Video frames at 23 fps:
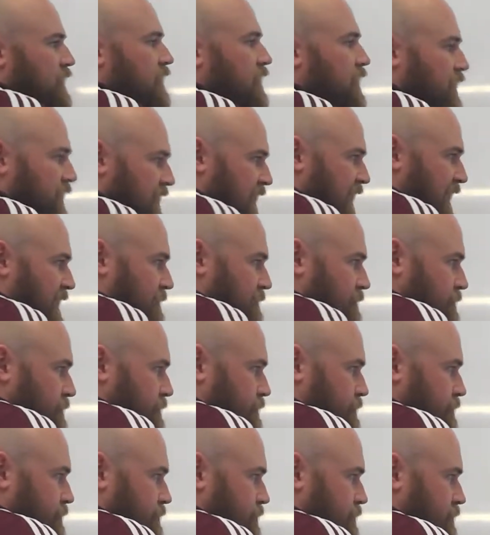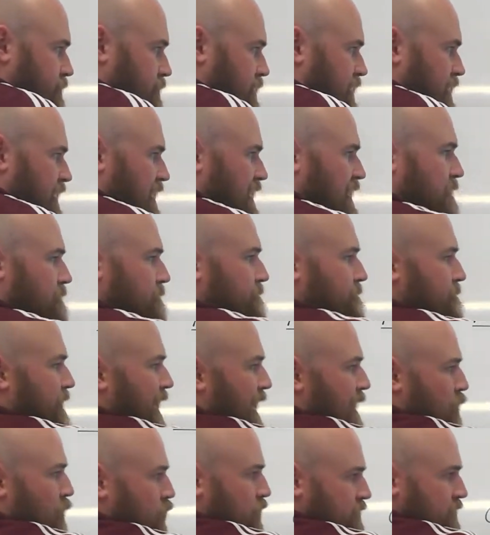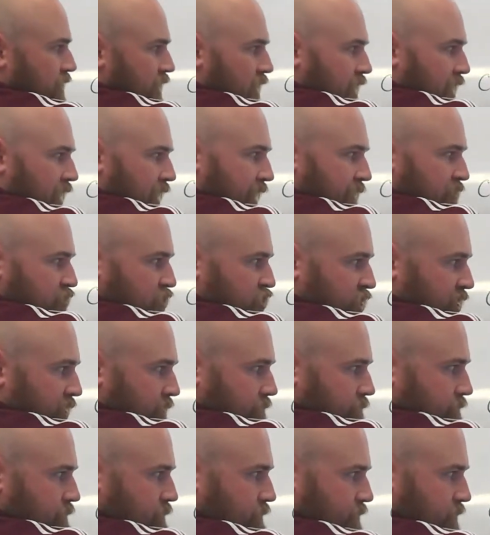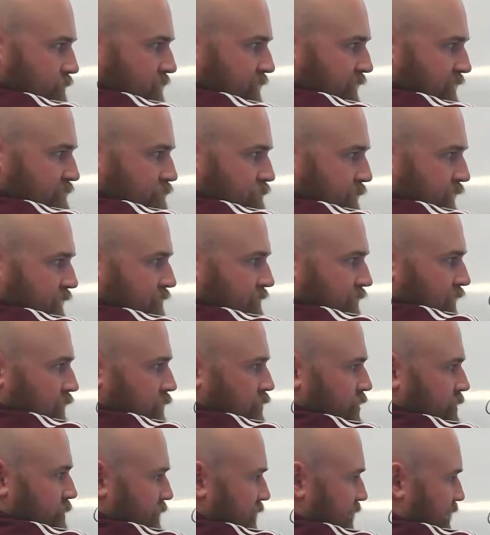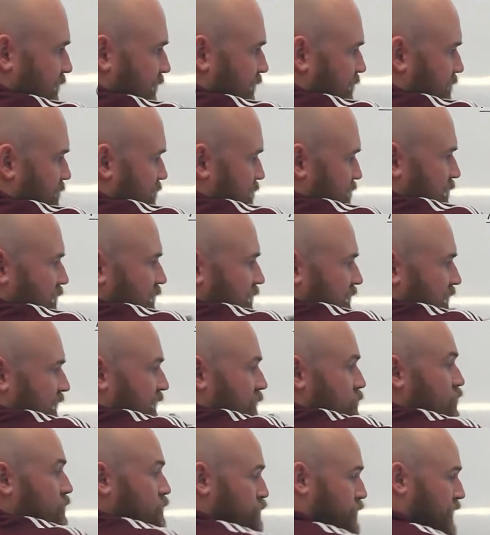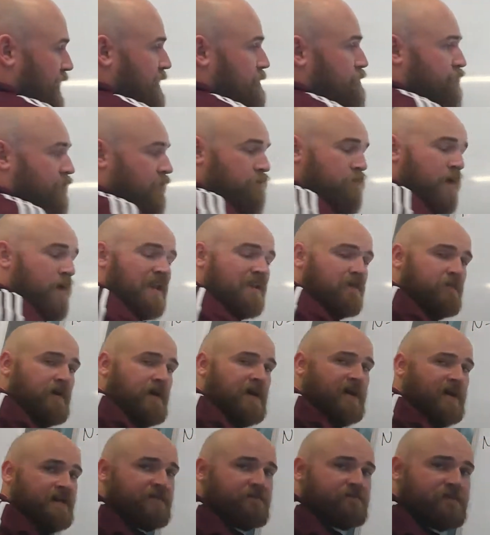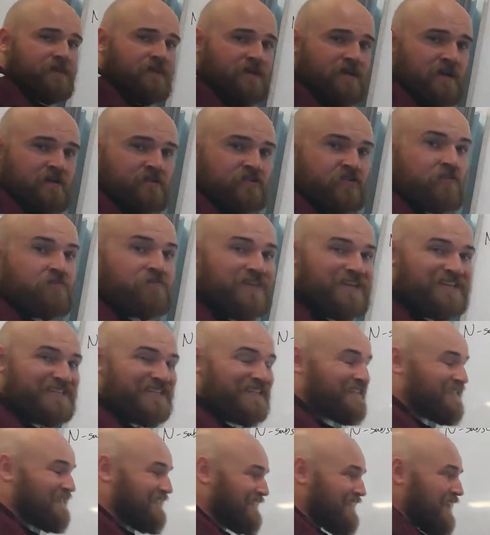again, if that was a hydrogen, this methyl group here, it would be propanamide. So this is